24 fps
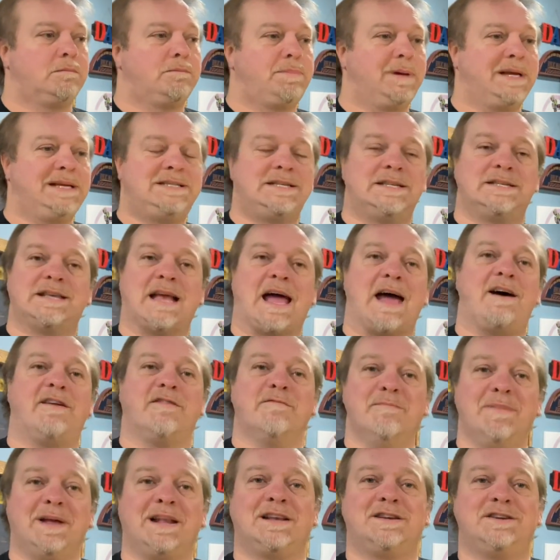pieces out
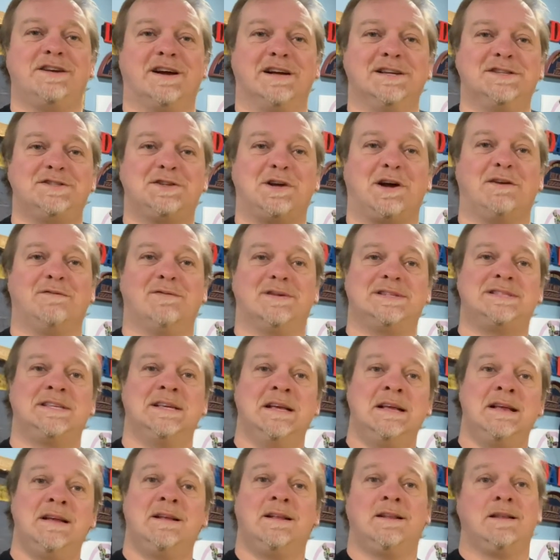of military service,
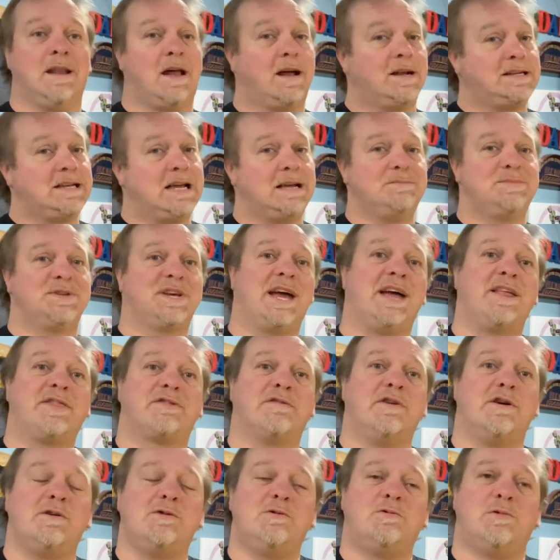a lot of times they got
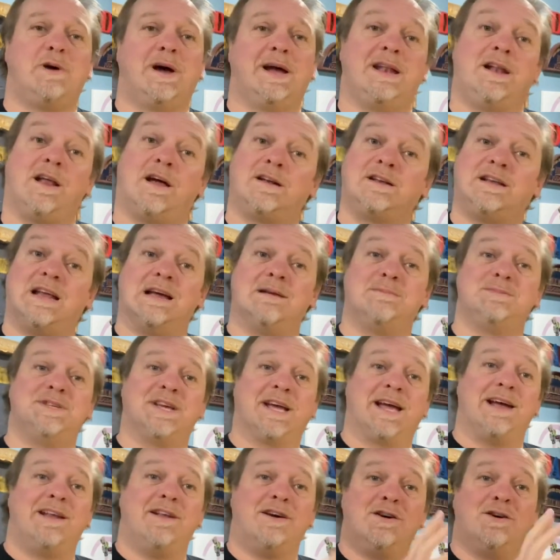thrown away, a lot of times
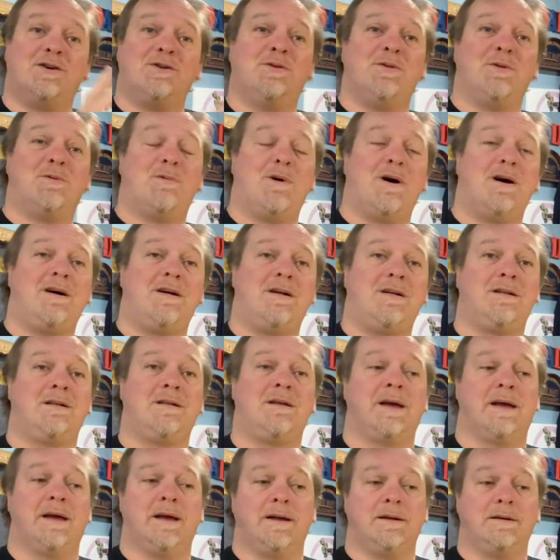they got hung on the
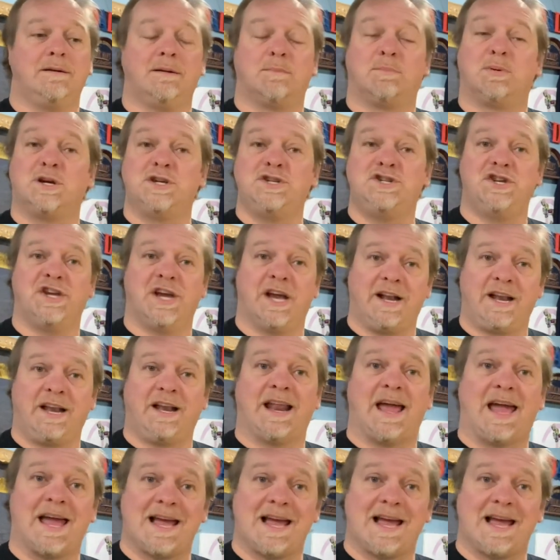wall and appreciated